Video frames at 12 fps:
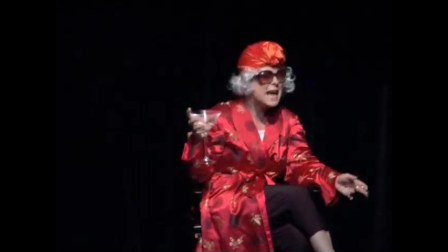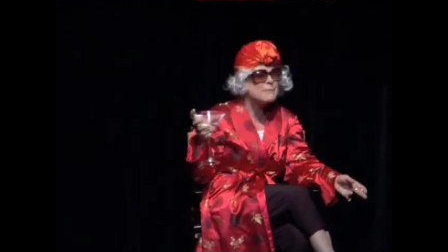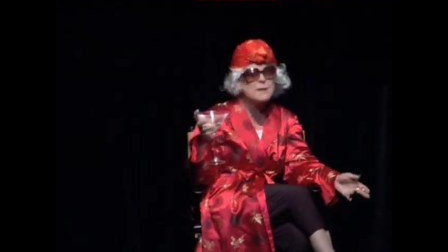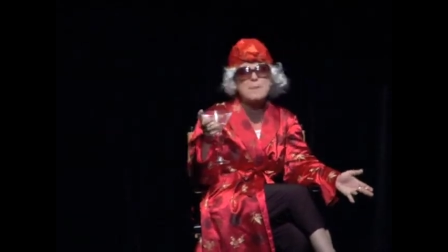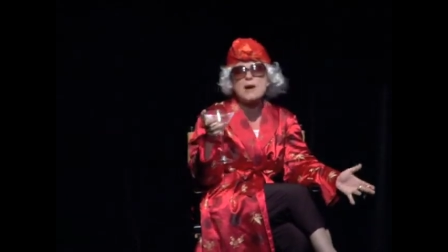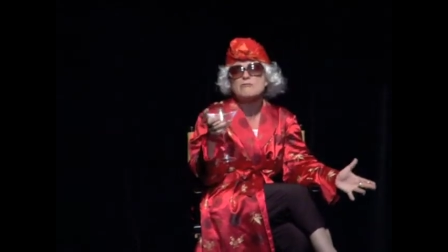
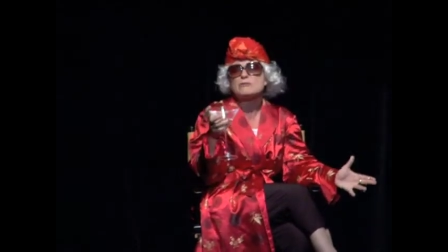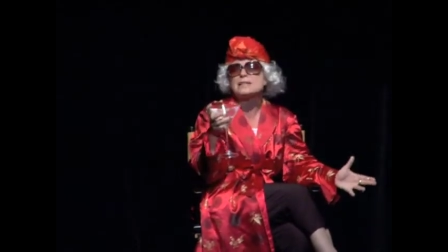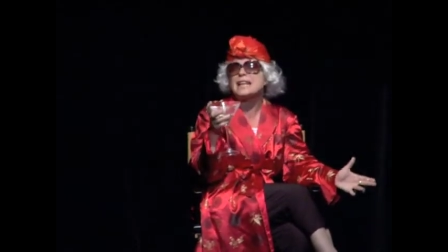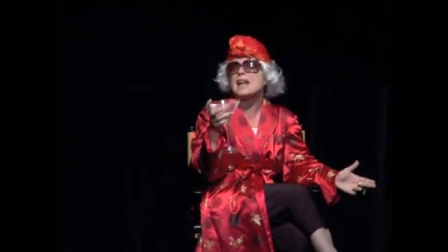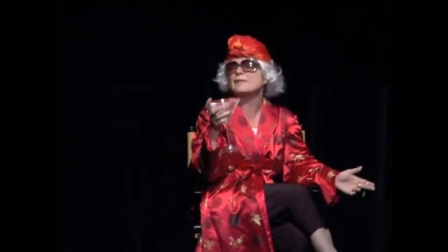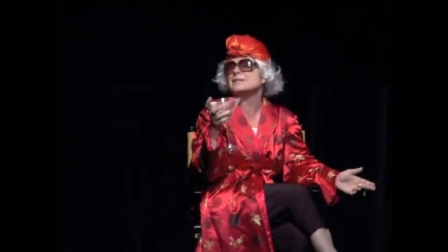and we
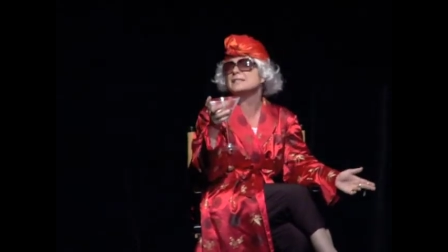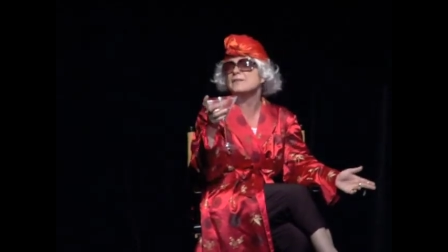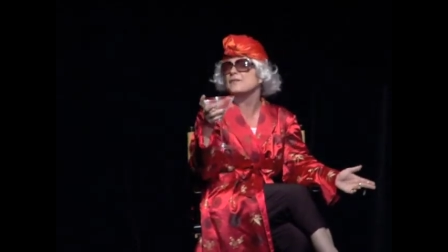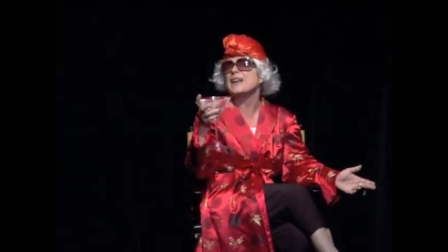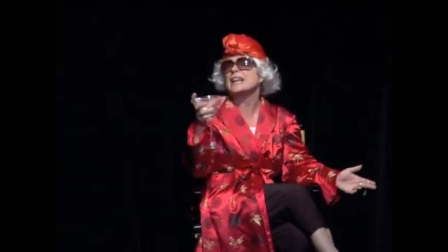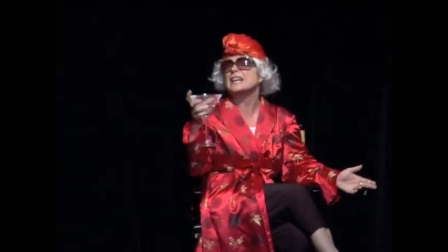both
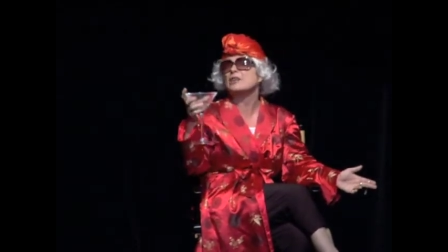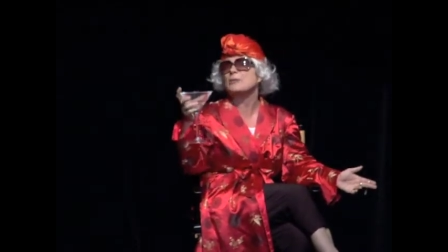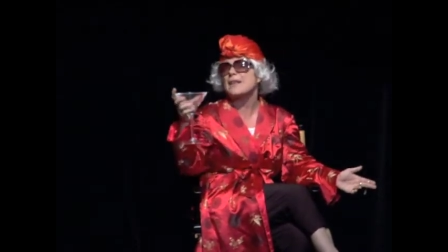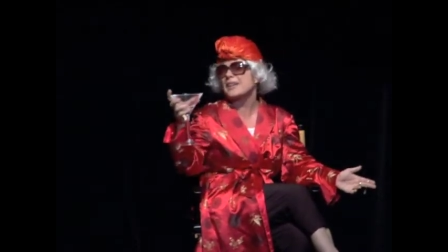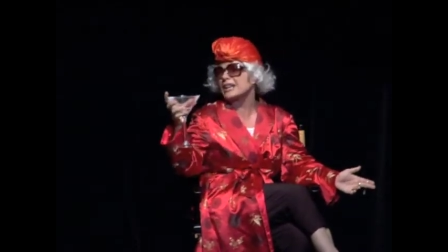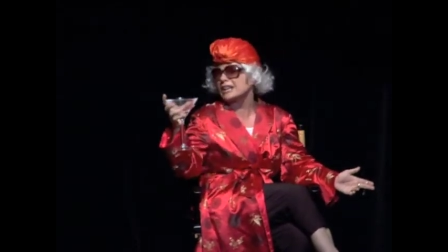loved to
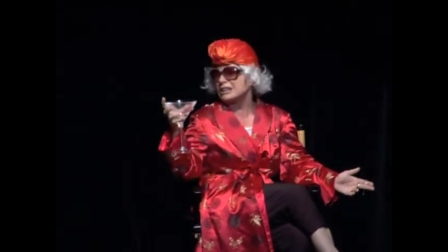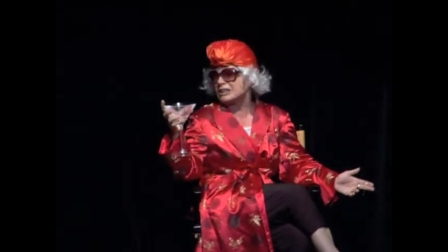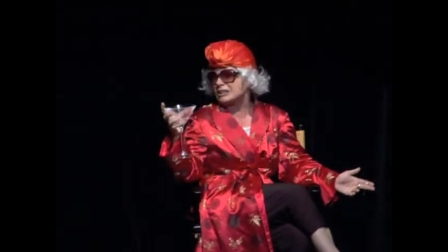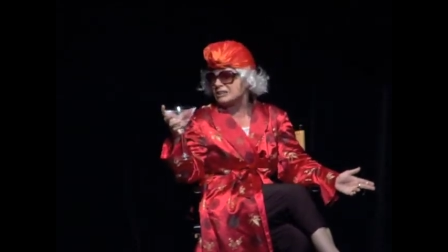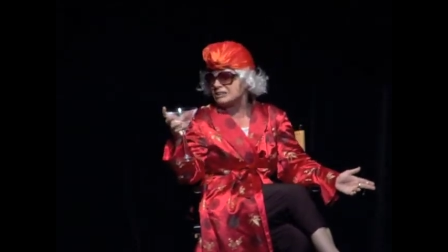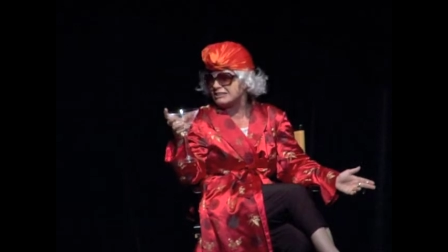finger other
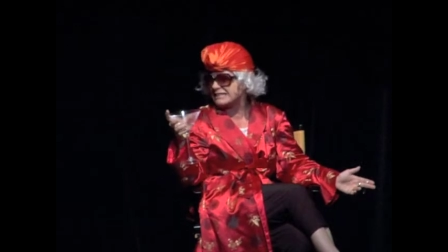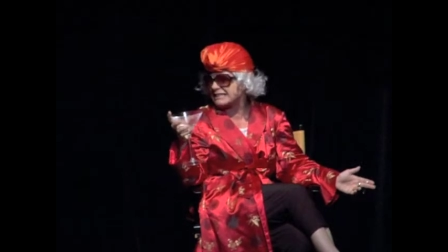girls.